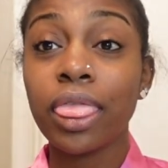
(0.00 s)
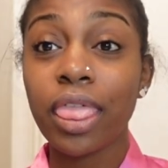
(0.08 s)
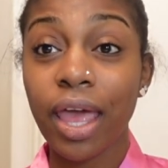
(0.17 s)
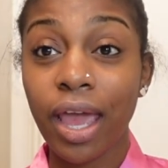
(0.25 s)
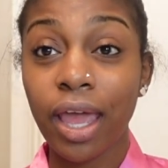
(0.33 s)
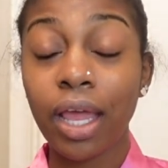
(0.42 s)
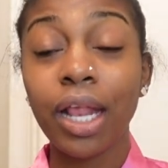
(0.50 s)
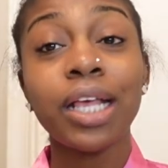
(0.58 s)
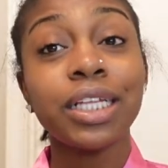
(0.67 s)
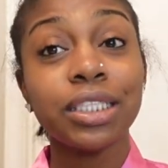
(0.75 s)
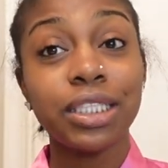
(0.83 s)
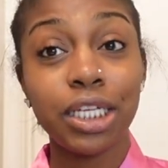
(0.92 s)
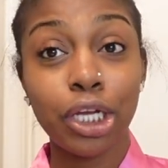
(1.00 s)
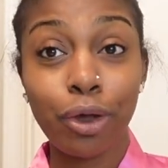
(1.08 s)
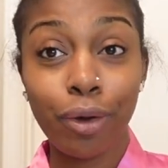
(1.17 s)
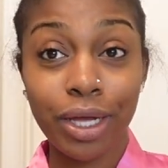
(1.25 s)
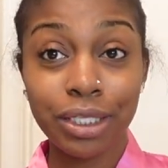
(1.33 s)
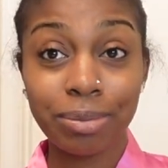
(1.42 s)
that T. Nicole
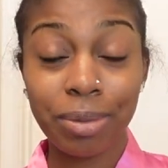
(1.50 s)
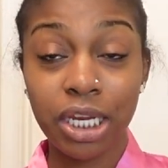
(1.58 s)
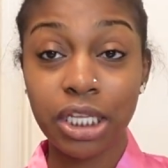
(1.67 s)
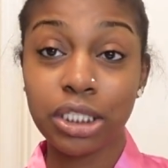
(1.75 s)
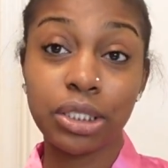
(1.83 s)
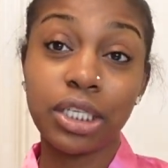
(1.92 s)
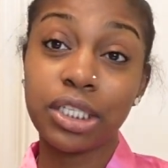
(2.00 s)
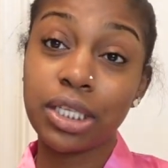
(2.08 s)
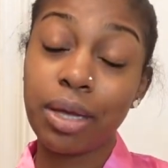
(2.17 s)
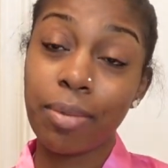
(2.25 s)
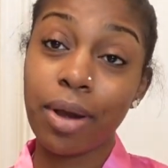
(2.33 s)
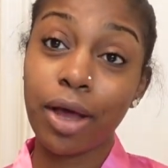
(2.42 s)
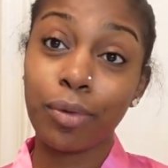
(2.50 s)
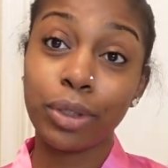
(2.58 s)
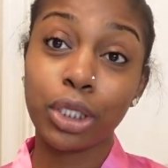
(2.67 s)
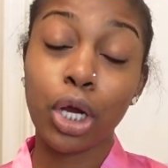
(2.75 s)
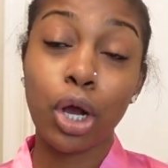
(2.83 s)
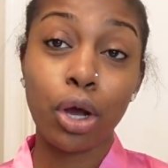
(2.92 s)
Cosmetics is coming out
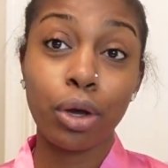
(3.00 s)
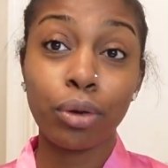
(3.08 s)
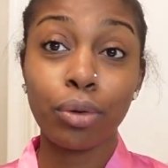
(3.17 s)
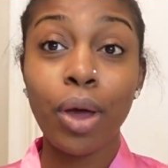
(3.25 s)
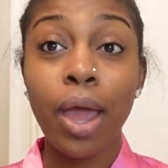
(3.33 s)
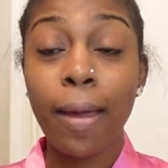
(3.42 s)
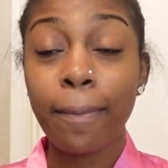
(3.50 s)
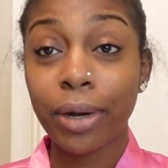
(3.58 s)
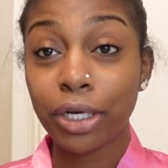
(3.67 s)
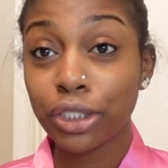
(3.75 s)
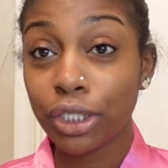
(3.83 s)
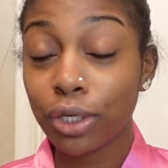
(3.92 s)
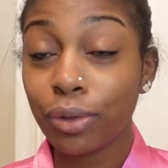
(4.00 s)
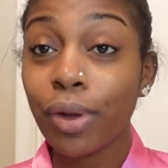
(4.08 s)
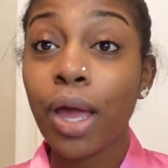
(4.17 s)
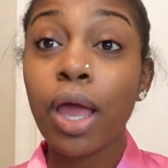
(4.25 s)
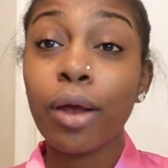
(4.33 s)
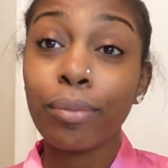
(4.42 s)
with their own personal
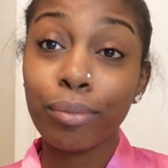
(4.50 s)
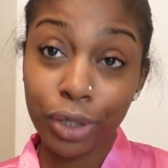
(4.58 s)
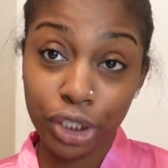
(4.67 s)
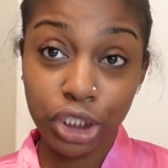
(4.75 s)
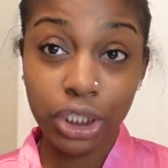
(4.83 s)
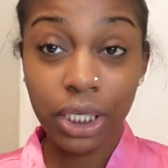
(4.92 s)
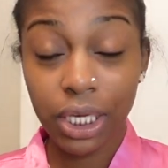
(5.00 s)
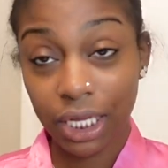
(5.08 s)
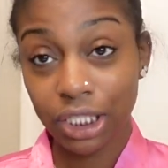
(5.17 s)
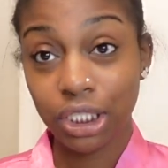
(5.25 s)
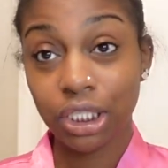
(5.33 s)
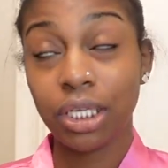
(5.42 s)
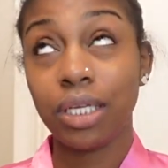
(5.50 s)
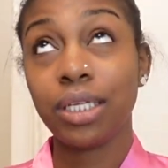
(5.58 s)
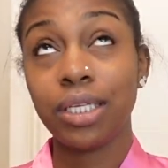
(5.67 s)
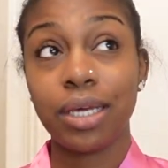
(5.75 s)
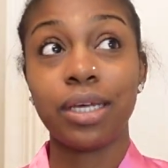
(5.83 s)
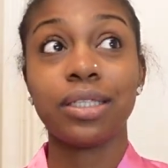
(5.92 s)
brush collection
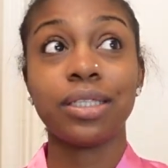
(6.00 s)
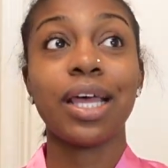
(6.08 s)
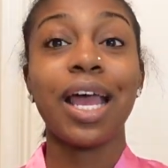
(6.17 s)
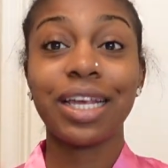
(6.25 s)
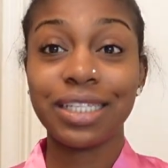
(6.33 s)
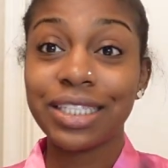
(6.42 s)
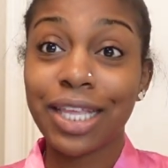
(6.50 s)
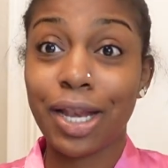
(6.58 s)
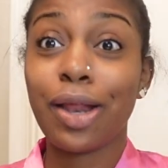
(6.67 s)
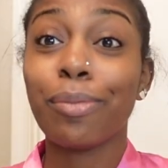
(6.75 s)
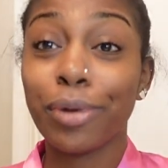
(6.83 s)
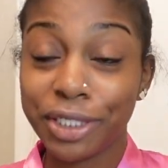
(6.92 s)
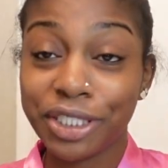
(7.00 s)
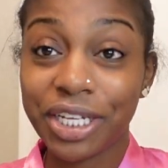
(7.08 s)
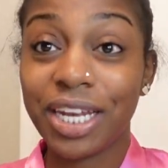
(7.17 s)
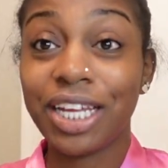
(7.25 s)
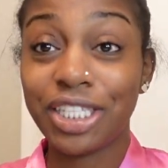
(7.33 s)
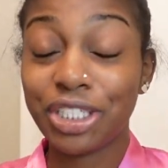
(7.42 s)
yes I said brush
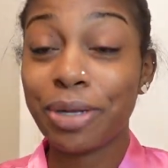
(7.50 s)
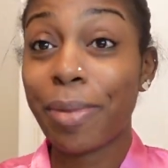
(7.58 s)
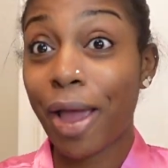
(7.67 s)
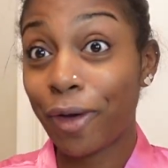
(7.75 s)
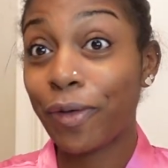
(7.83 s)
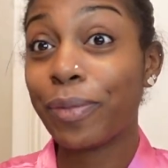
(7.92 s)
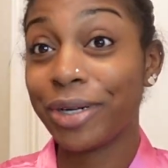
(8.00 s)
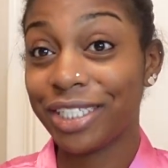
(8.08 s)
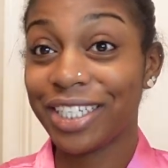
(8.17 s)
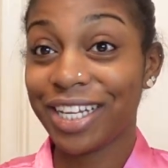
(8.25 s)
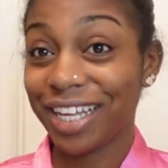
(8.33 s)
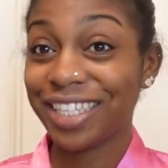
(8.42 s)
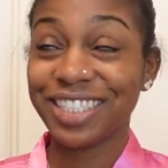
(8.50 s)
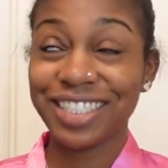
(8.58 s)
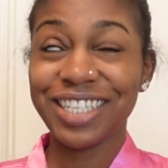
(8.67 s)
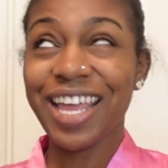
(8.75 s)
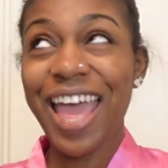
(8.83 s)
collection my own brush collection